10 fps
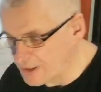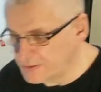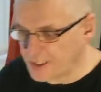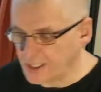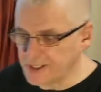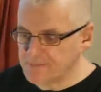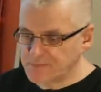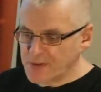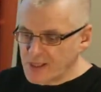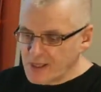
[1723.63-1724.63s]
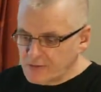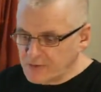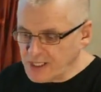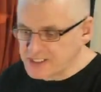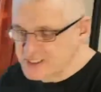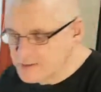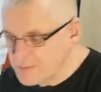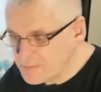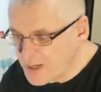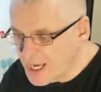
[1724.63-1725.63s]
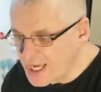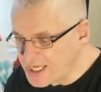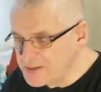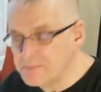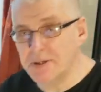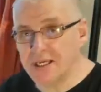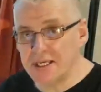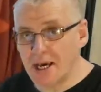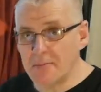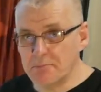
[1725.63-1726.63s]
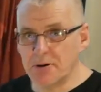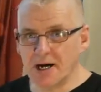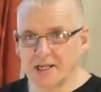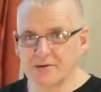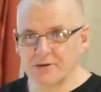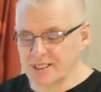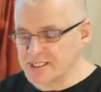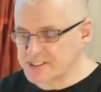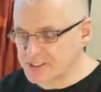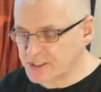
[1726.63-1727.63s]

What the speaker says: Okay, right. AB binary is the